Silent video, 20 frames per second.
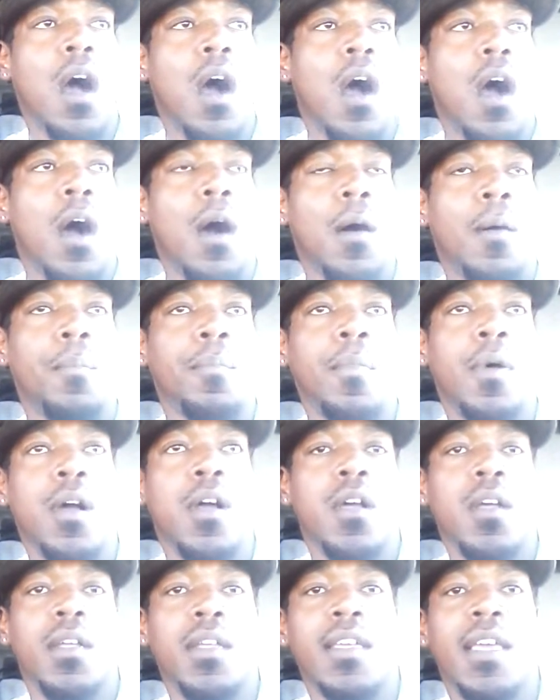um,
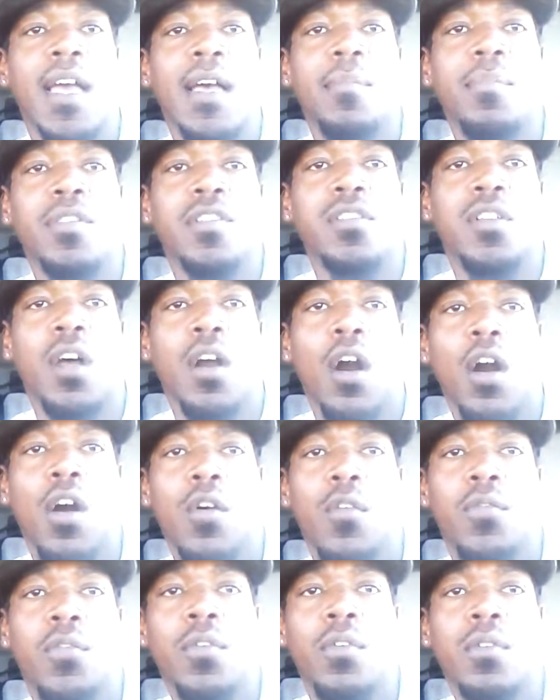Geb is the
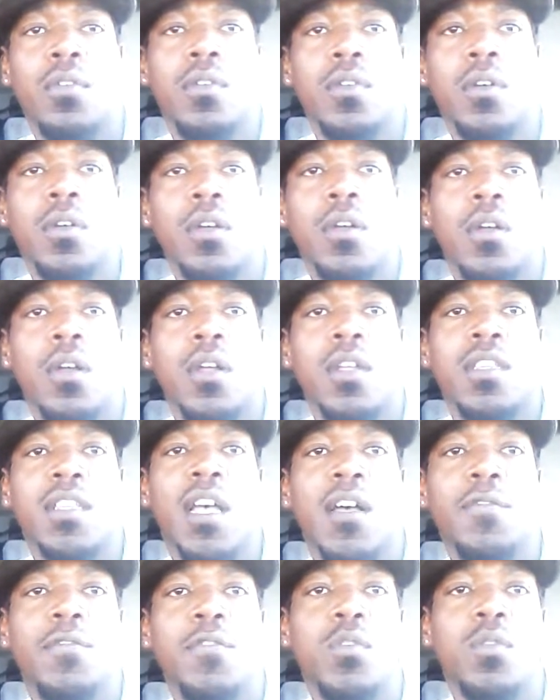earth,
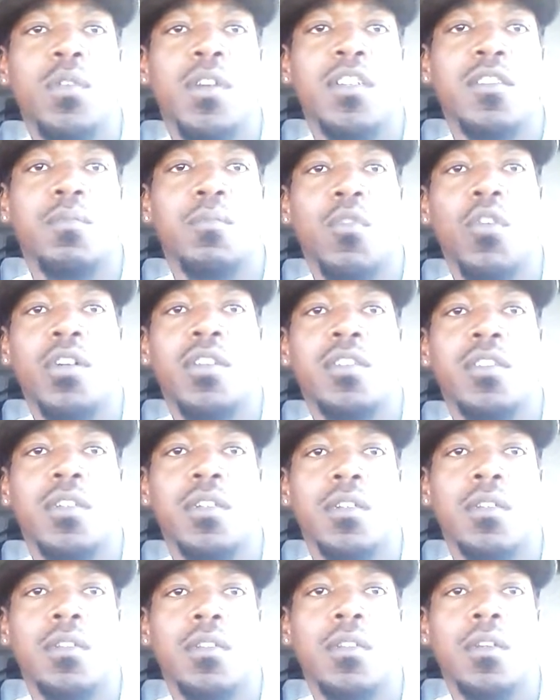Tefnut is moisture,